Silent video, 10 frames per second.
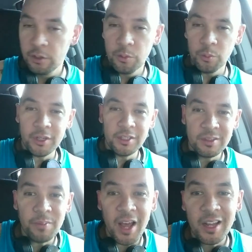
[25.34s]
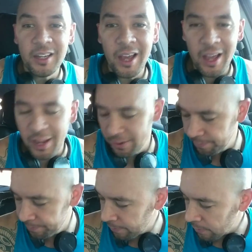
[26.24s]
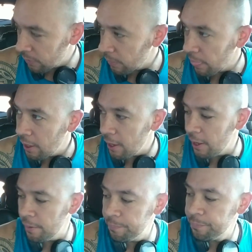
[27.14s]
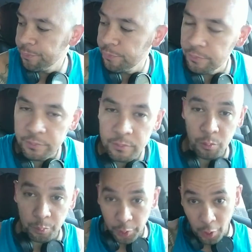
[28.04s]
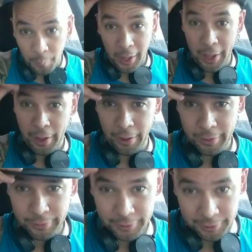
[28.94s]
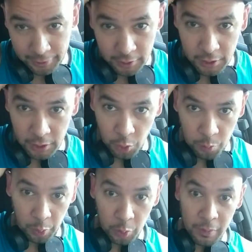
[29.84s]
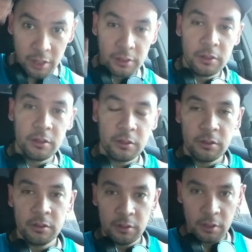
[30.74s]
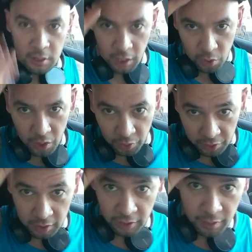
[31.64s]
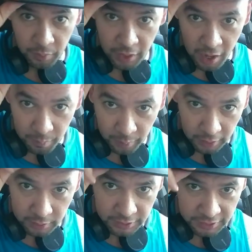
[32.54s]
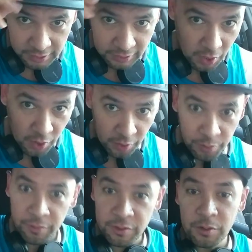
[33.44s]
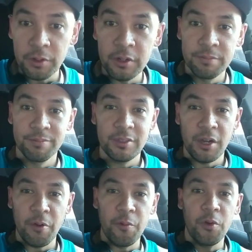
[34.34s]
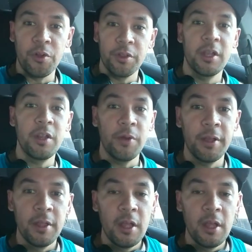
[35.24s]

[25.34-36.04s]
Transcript: Wicked smart guy. Put on my hat. Hello, Puma. I know I look all labeled out, but this is all thrift store. That's how I roll. Anyway,